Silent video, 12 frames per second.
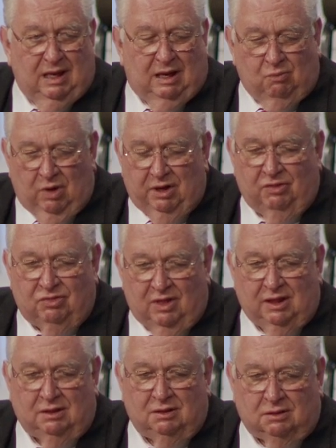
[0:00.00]
"I want to
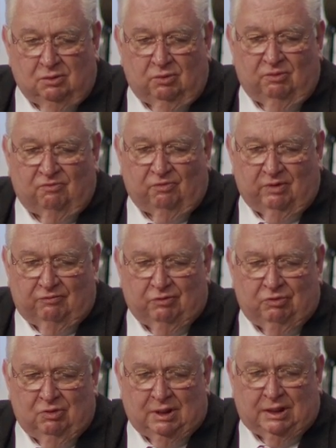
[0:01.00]
thank the Lord for
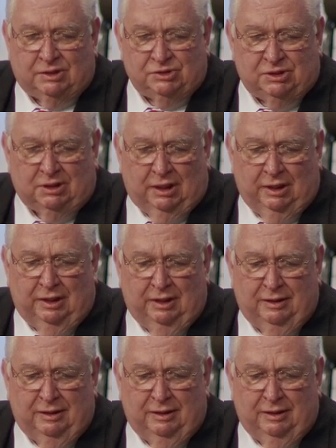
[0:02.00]
everything he's done."